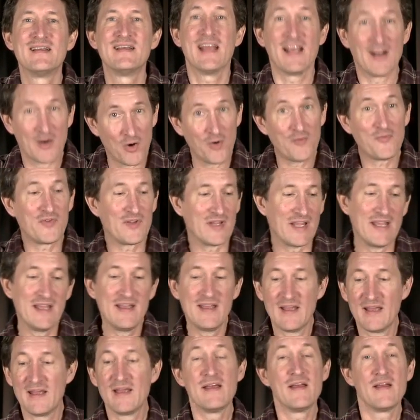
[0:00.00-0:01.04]
And
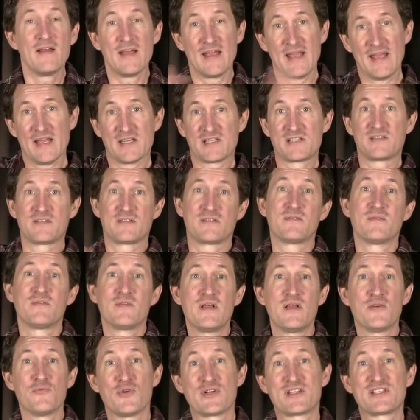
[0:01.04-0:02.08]
hopefully, it's
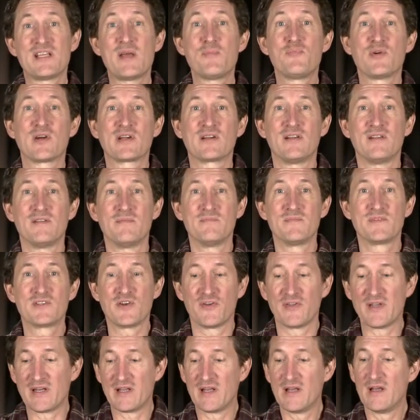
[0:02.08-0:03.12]
reciprocal
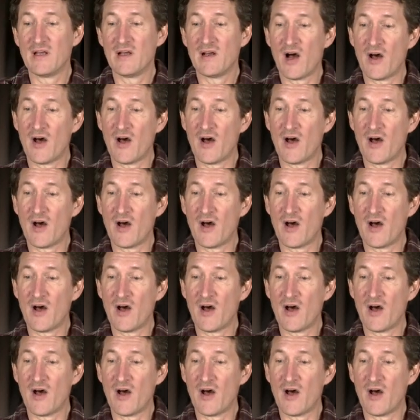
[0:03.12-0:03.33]
so that